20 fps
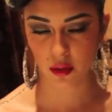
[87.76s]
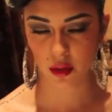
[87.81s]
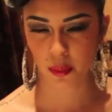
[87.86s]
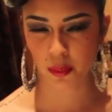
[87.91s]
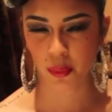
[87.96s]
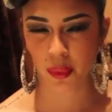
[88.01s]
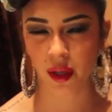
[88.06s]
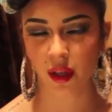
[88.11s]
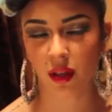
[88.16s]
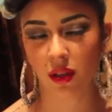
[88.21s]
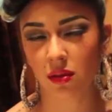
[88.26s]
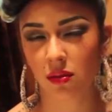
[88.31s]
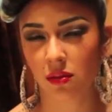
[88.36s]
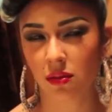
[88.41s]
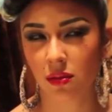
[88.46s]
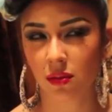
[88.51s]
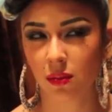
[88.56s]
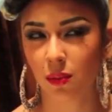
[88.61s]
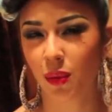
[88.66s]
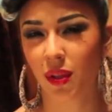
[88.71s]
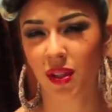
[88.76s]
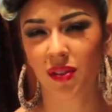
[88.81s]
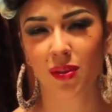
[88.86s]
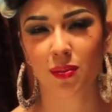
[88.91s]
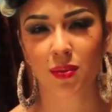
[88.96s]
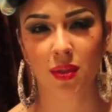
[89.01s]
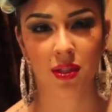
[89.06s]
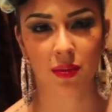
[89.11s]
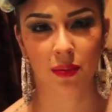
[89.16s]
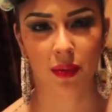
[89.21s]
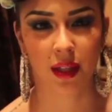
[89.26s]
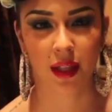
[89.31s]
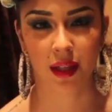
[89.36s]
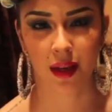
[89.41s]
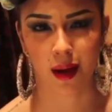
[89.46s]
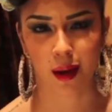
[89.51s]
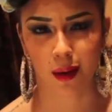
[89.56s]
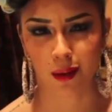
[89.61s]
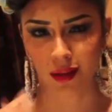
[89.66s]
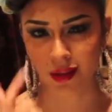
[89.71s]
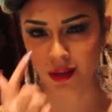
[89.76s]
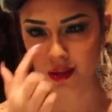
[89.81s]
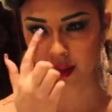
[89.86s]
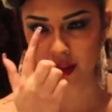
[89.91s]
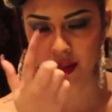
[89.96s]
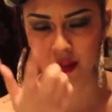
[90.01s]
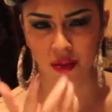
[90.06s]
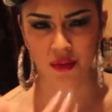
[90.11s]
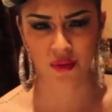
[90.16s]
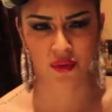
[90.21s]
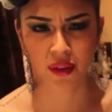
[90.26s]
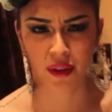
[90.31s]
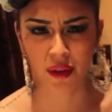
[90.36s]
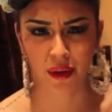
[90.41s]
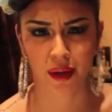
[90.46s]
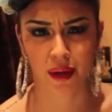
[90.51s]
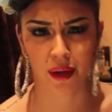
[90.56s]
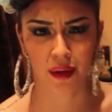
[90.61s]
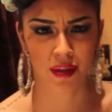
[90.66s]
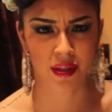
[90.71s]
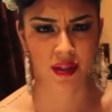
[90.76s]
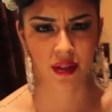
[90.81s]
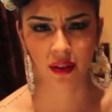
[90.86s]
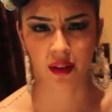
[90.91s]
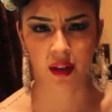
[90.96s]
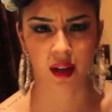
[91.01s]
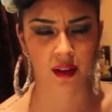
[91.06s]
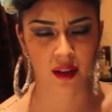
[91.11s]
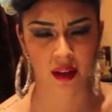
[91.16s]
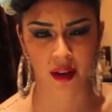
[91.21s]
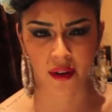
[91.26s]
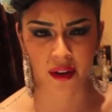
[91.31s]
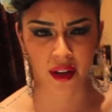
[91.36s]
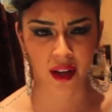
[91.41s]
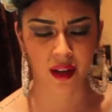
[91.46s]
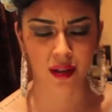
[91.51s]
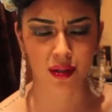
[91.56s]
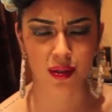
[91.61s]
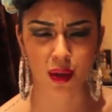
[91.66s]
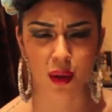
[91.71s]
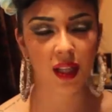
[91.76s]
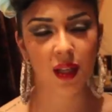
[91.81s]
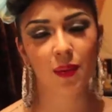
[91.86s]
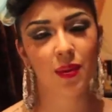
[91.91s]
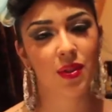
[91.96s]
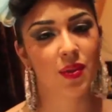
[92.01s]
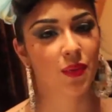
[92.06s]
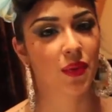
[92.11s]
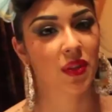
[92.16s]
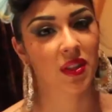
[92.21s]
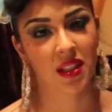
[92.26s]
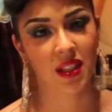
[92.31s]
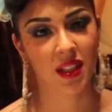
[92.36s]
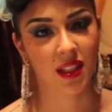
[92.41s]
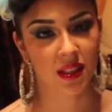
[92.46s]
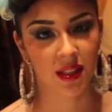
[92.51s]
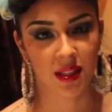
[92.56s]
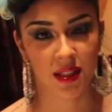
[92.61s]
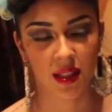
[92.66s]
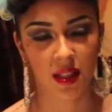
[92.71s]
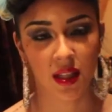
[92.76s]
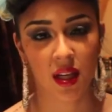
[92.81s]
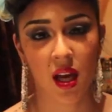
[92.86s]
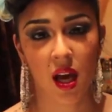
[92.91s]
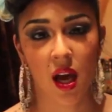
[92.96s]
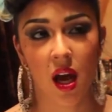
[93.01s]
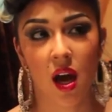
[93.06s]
but one of them doesn't really count. It's just for your inner tear duct area. So it was really easy.